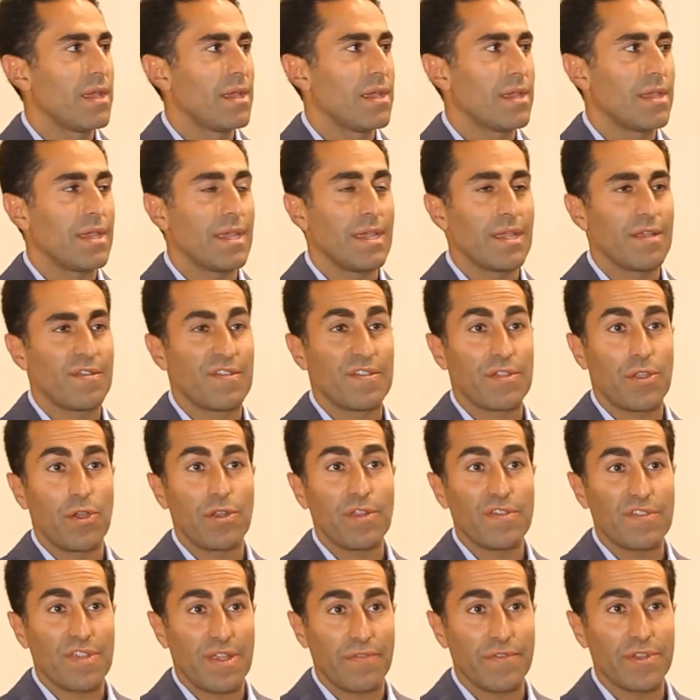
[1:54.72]
He is
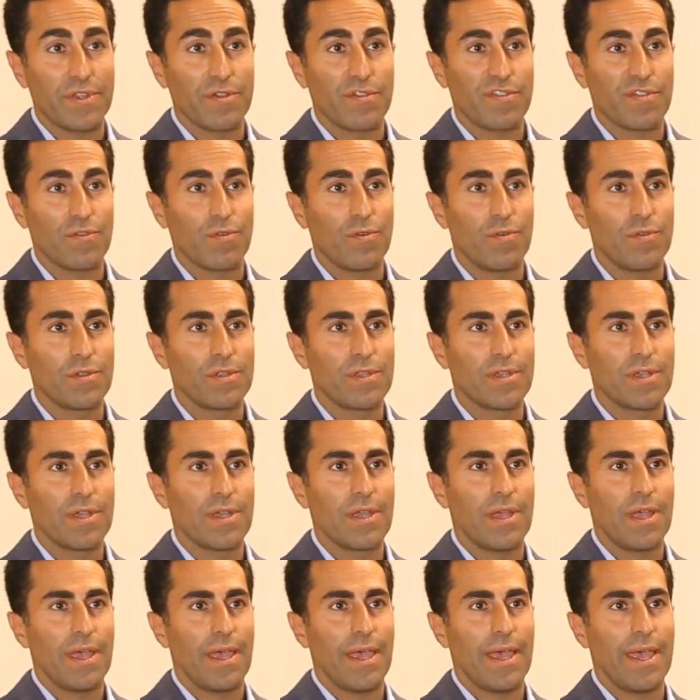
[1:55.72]
37 years old,
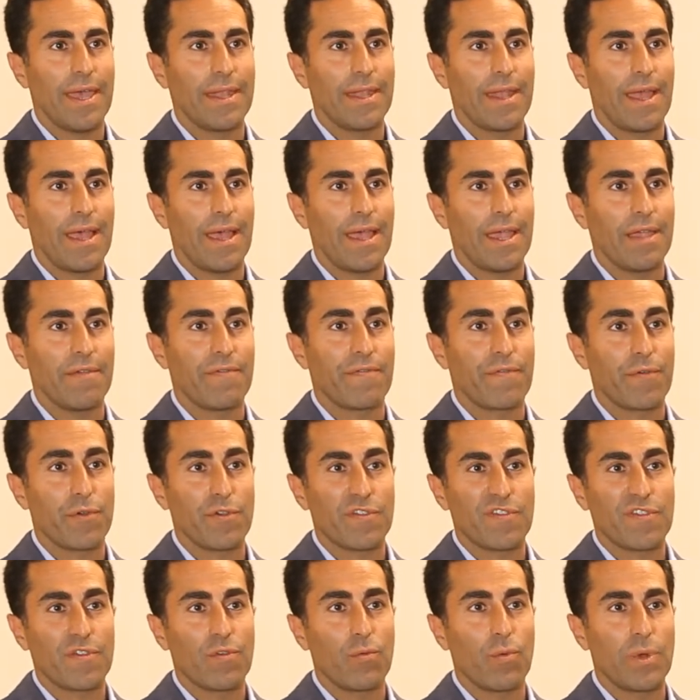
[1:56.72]
and I
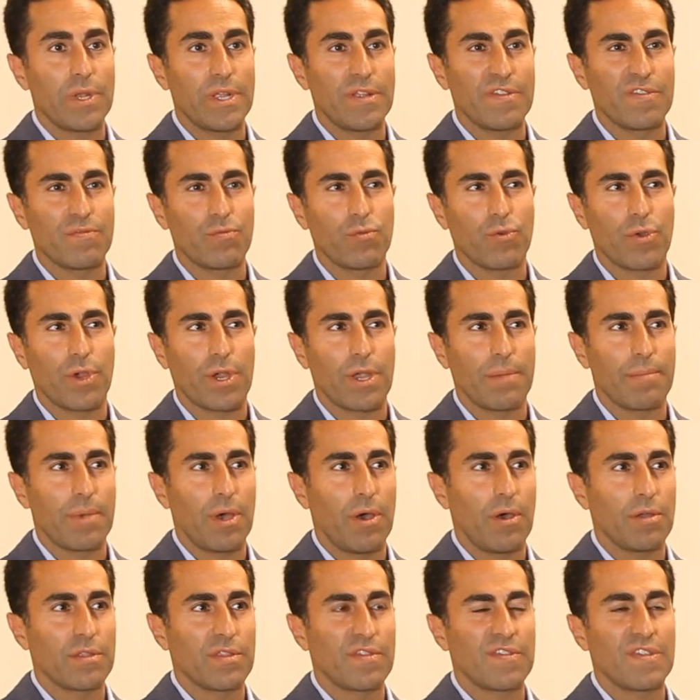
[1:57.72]
first saw Walead's work
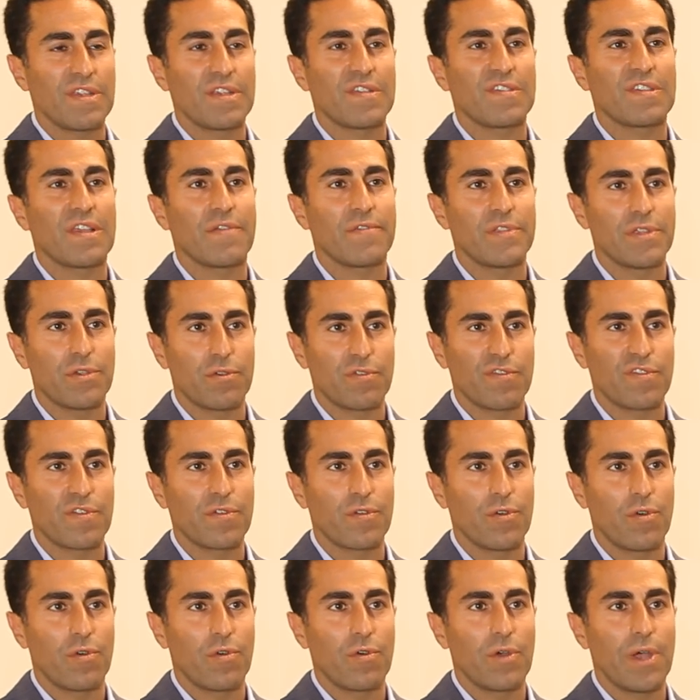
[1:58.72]
about 6-7 years
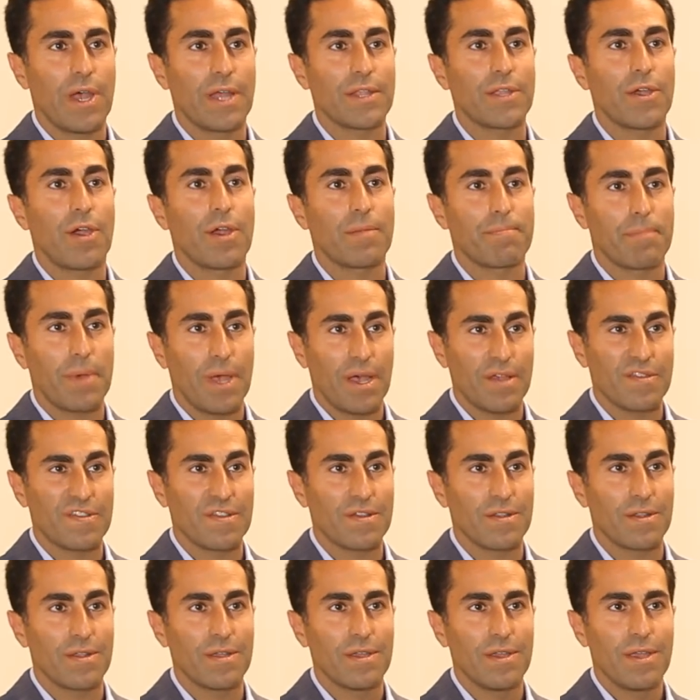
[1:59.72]
ago at Art
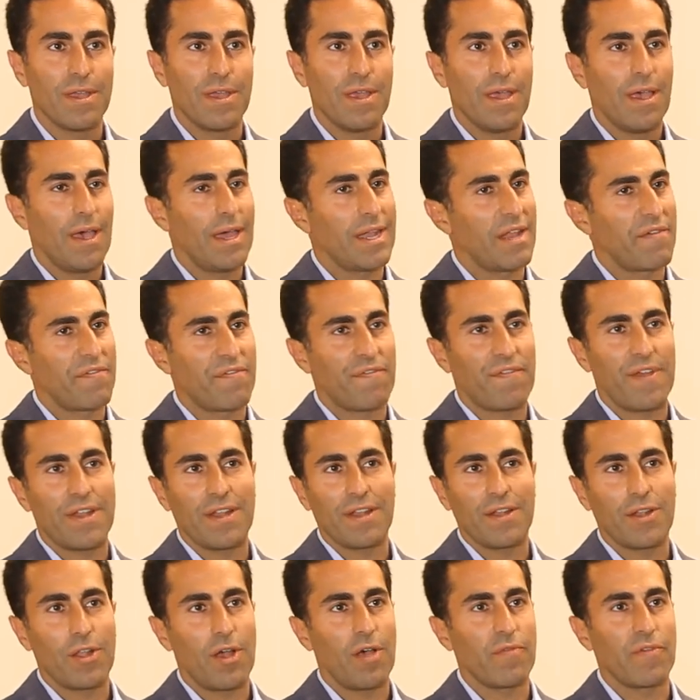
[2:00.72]
Basel, and I fell
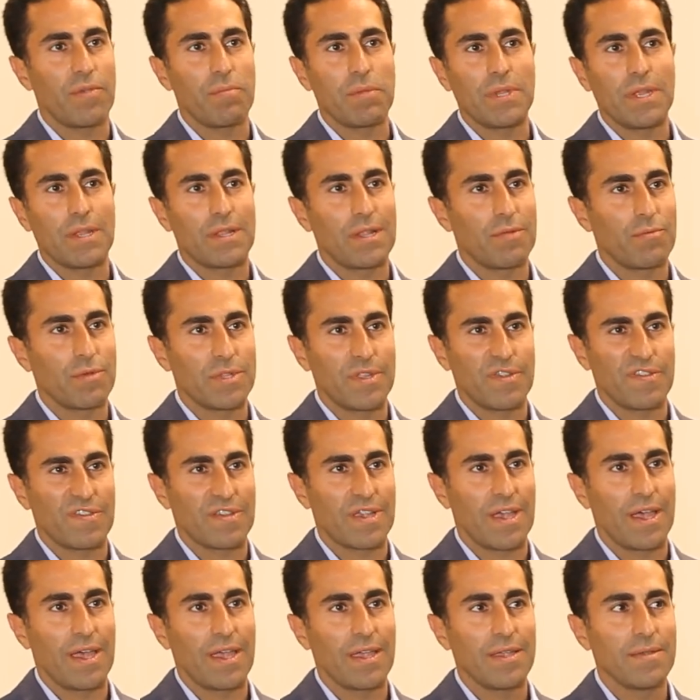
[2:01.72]
in love immediately with this
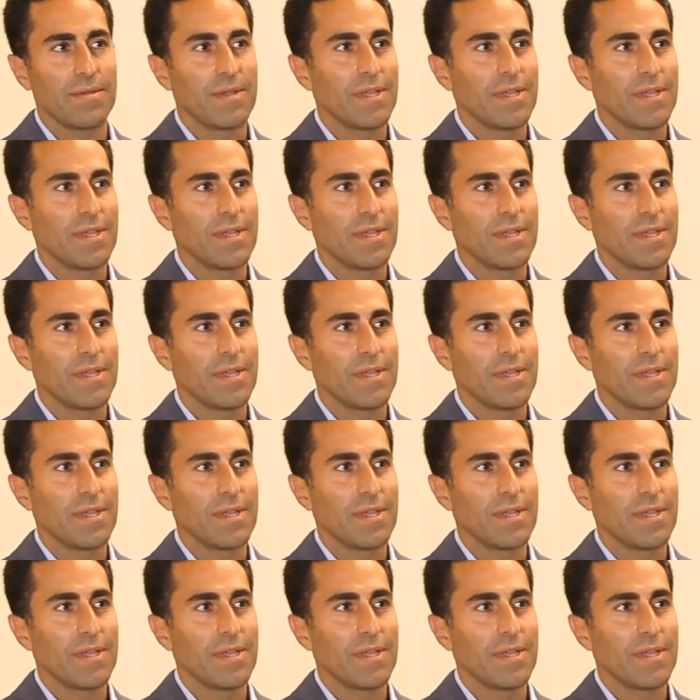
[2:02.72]
guy.